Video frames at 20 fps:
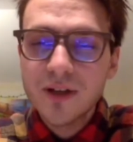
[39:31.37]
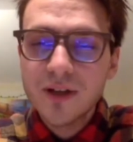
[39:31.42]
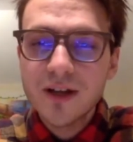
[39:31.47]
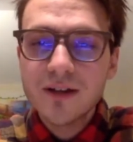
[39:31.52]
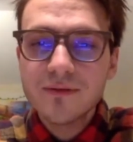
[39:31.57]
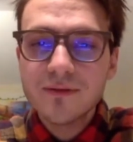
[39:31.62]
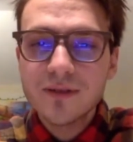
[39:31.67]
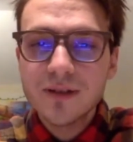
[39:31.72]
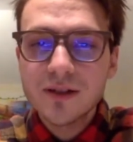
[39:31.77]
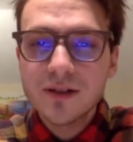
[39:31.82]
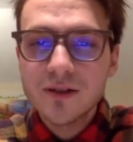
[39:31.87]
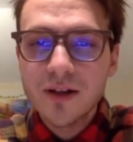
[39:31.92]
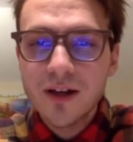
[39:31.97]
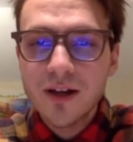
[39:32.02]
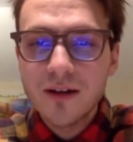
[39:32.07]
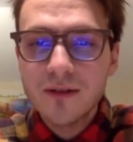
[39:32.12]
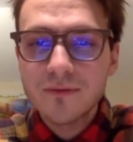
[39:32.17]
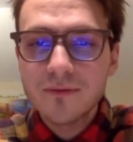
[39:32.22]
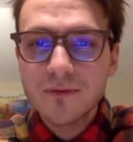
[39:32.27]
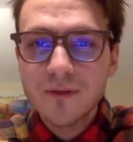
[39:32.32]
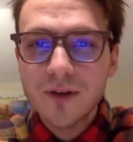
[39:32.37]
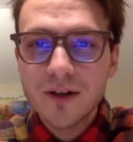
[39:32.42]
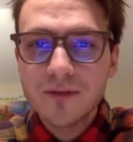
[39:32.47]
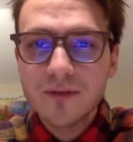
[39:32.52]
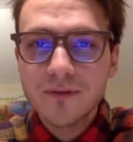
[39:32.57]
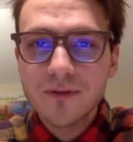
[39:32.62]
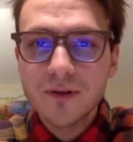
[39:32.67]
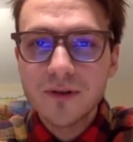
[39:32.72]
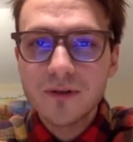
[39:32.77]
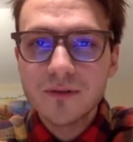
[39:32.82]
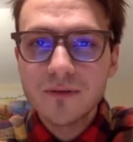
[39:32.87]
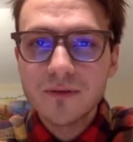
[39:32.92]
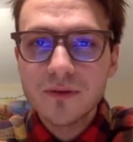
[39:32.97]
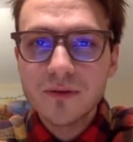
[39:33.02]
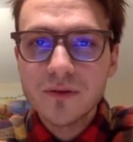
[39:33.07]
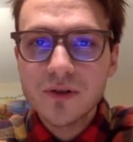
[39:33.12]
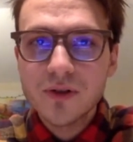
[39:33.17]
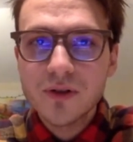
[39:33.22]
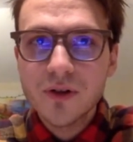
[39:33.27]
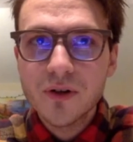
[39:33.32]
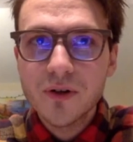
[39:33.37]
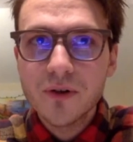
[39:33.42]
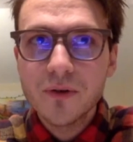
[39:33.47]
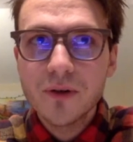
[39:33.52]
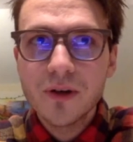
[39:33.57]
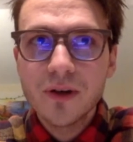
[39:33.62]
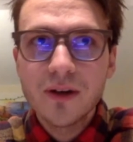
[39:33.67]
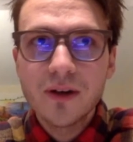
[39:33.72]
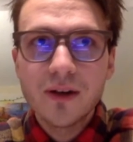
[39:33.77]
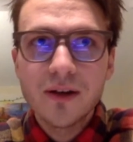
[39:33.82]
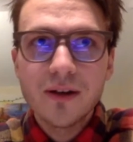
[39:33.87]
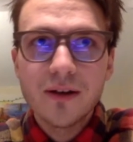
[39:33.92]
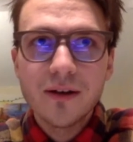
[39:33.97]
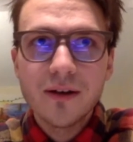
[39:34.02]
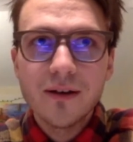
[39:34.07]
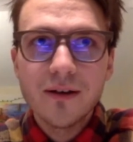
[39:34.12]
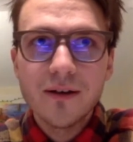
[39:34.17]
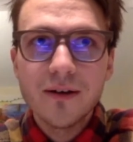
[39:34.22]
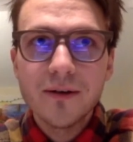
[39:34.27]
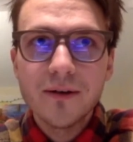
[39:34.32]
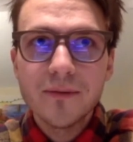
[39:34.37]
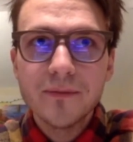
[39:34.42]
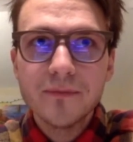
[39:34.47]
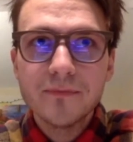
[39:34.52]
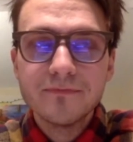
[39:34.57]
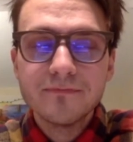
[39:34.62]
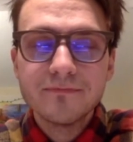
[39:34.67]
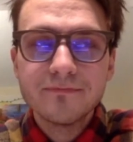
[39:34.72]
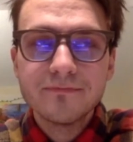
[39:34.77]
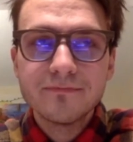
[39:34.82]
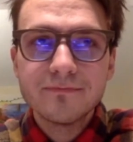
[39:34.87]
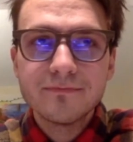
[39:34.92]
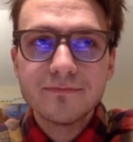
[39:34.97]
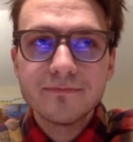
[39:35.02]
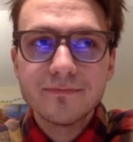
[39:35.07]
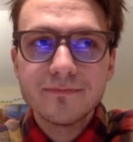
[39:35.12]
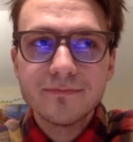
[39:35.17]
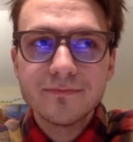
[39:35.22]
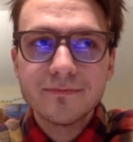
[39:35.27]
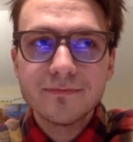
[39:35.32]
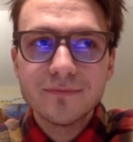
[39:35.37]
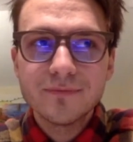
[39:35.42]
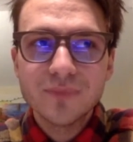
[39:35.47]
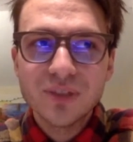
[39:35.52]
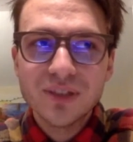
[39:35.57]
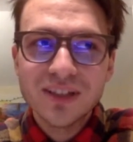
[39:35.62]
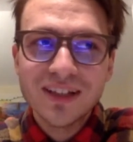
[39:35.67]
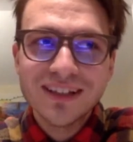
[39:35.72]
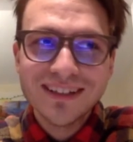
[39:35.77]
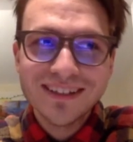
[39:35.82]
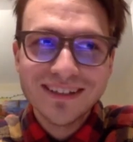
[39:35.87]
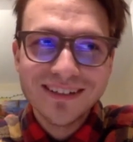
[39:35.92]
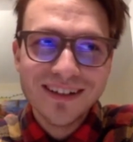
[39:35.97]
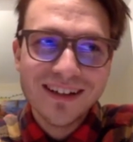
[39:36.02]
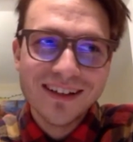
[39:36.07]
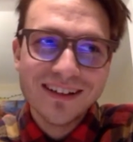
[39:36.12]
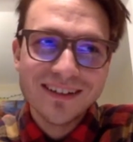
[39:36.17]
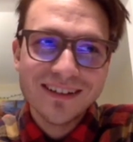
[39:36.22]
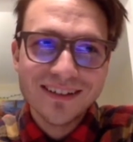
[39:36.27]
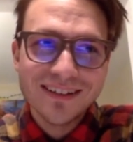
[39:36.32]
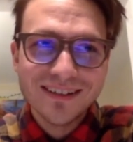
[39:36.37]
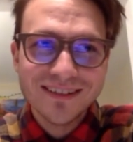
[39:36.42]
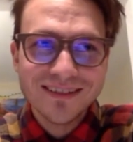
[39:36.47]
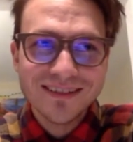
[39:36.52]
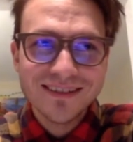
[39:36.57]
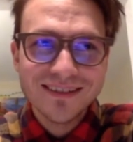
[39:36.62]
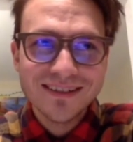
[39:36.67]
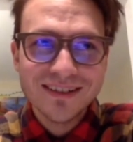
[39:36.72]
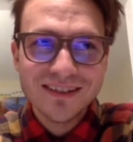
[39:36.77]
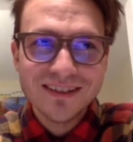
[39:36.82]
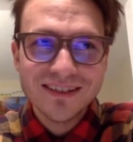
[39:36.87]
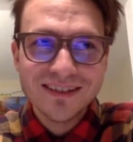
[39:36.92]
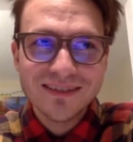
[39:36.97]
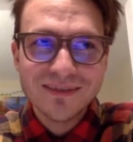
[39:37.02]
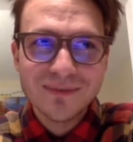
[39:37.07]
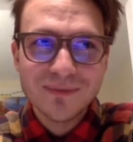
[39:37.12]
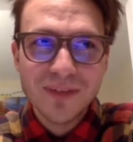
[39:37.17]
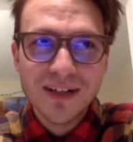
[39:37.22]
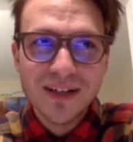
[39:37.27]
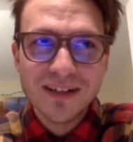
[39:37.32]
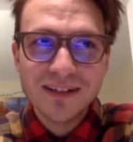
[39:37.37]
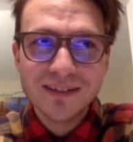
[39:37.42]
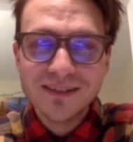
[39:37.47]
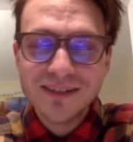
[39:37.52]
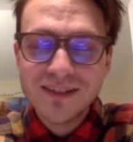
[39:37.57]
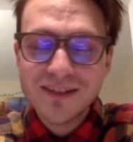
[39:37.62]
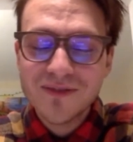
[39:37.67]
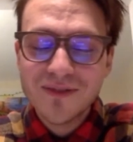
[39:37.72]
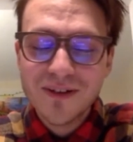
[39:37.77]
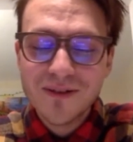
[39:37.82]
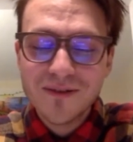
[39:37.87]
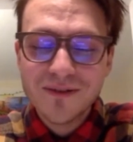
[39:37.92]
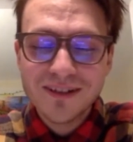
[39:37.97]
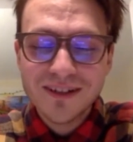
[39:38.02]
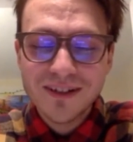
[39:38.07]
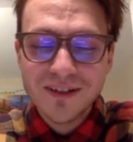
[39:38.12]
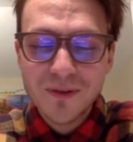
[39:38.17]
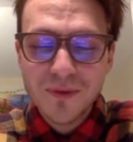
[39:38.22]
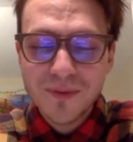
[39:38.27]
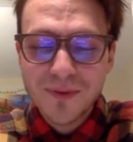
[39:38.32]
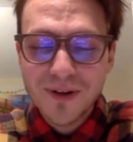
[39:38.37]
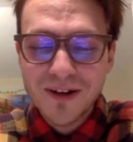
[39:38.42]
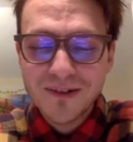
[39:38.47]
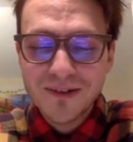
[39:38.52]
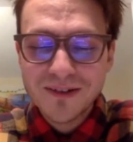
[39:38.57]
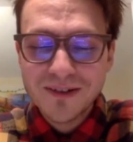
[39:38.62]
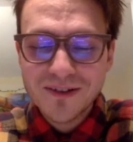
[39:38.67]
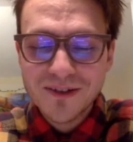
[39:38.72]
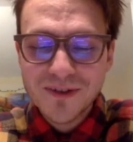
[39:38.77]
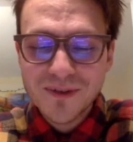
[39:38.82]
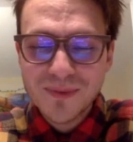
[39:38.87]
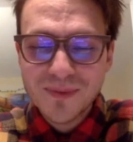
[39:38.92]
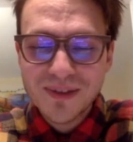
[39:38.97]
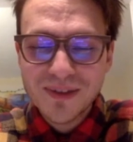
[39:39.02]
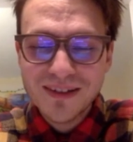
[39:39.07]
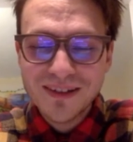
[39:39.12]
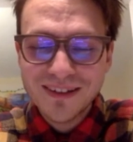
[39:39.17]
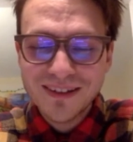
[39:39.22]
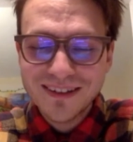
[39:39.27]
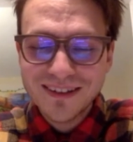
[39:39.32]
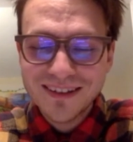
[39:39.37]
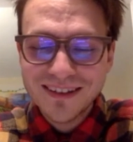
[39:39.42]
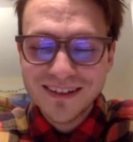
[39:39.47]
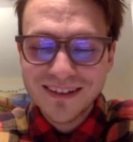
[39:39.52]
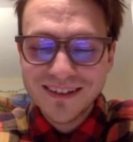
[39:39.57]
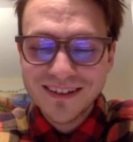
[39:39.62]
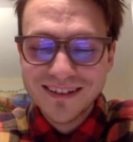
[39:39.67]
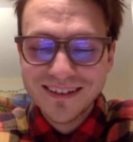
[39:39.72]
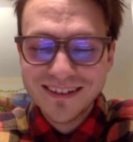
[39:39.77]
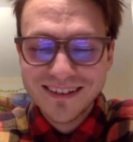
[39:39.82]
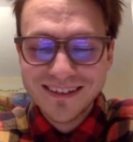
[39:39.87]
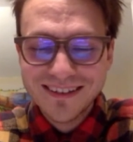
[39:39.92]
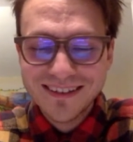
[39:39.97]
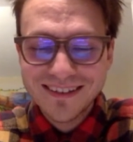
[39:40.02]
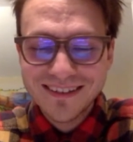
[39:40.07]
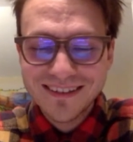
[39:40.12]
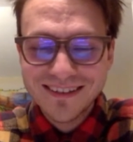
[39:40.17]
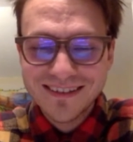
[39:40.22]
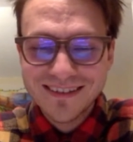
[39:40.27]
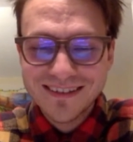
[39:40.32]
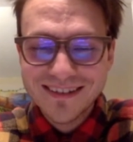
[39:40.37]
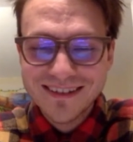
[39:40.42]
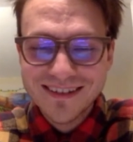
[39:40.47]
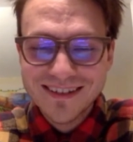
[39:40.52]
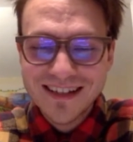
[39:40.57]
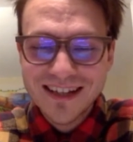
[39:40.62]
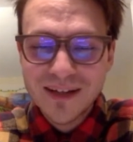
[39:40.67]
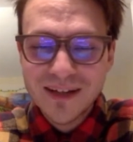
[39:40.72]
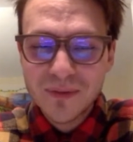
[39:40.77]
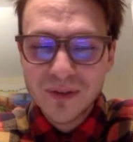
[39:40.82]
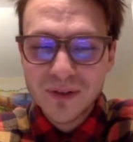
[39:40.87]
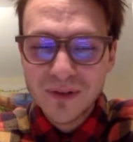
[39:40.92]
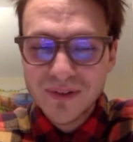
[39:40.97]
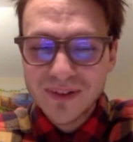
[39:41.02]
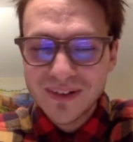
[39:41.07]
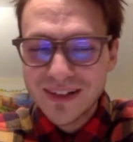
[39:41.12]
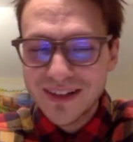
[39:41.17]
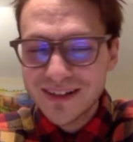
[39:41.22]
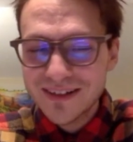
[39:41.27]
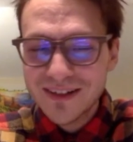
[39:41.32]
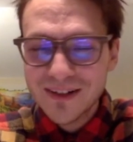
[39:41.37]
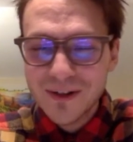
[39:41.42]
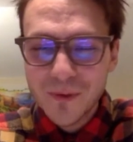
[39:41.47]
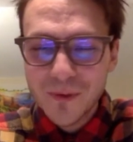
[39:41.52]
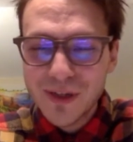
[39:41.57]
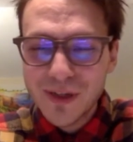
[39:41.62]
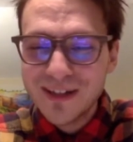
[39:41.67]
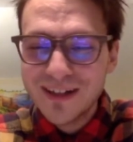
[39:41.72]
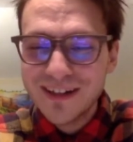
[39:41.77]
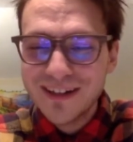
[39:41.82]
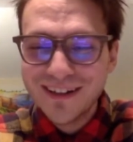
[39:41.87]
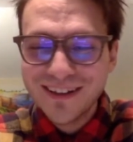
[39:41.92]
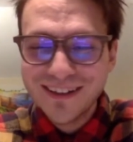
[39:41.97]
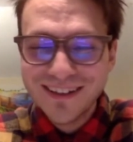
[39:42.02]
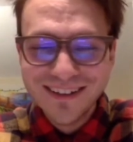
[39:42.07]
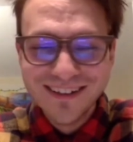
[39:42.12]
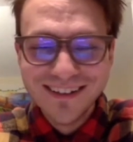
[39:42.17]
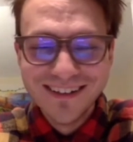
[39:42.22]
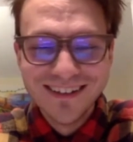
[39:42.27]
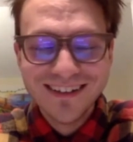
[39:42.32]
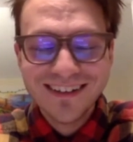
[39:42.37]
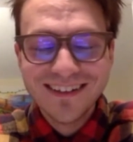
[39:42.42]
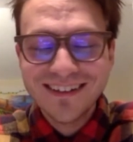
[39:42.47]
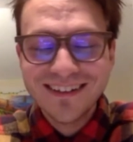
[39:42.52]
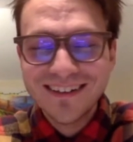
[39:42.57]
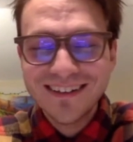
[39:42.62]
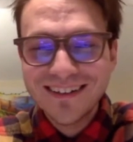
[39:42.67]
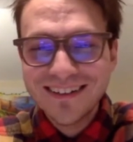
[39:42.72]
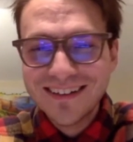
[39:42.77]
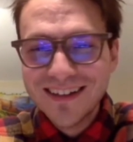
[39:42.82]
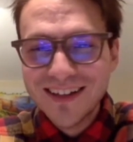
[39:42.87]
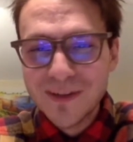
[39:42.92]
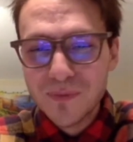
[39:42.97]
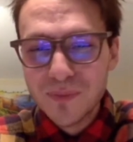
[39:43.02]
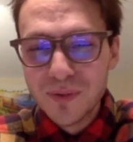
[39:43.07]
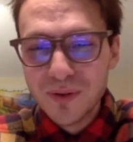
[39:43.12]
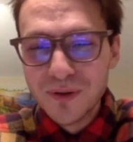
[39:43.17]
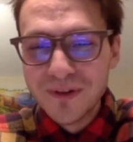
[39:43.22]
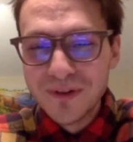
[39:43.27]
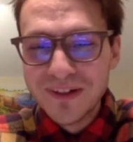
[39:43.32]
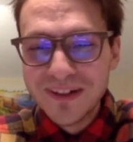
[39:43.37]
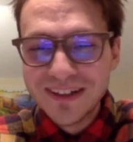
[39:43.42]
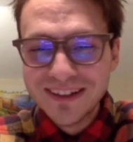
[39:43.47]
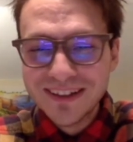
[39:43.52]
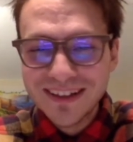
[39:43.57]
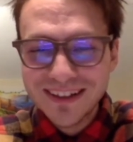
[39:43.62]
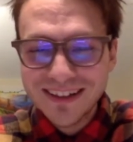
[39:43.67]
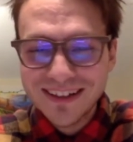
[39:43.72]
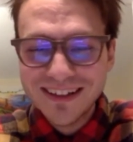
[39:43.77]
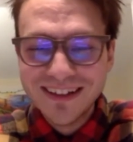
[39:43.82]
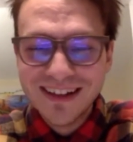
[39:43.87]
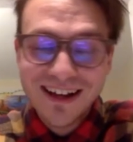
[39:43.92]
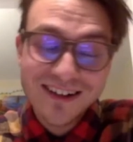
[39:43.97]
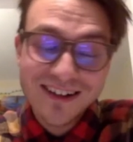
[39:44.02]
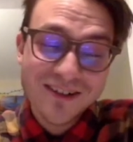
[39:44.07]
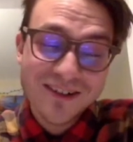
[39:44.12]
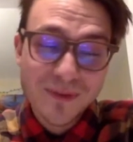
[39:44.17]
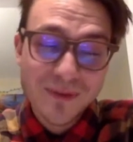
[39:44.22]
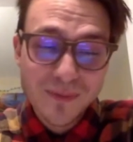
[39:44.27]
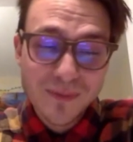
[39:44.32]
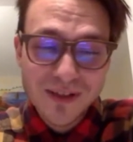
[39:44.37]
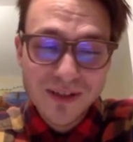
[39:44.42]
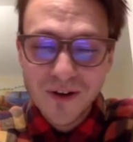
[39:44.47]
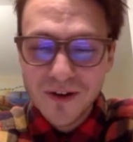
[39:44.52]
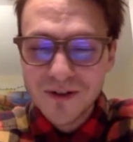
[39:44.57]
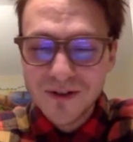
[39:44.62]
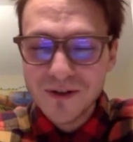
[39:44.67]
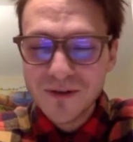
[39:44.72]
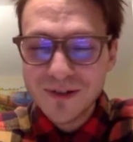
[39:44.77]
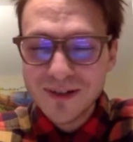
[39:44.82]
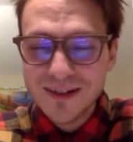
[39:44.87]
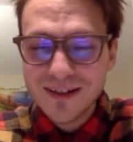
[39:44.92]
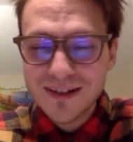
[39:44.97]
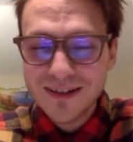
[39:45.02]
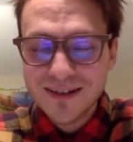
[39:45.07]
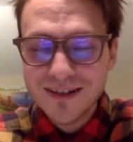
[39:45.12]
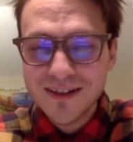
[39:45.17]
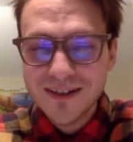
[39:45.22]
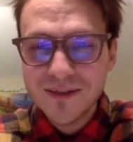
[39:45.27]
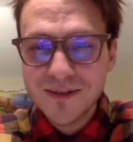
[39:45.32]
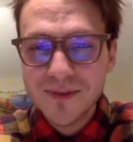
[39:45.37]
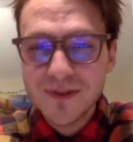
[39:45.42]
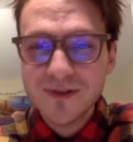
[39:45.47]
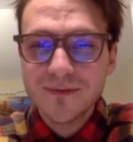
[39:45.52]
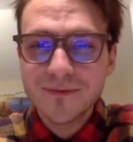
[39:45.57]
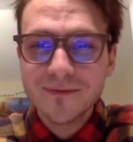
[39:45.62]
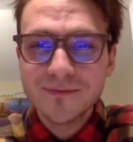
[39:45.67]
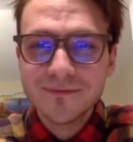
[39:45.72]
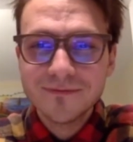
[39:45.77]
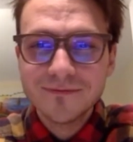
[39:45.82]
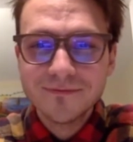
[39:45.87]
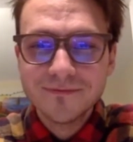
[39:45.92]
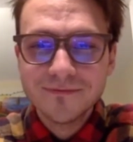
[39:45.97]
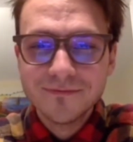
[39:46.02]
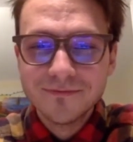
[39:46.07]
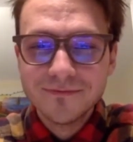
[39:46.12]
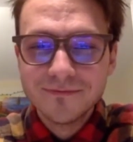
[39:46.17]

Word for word: bits of life that you have right in front of you. So, but then again, my least favorite thing would probably just be like the the same little things like weeding and pruning that can actually be arduous at times.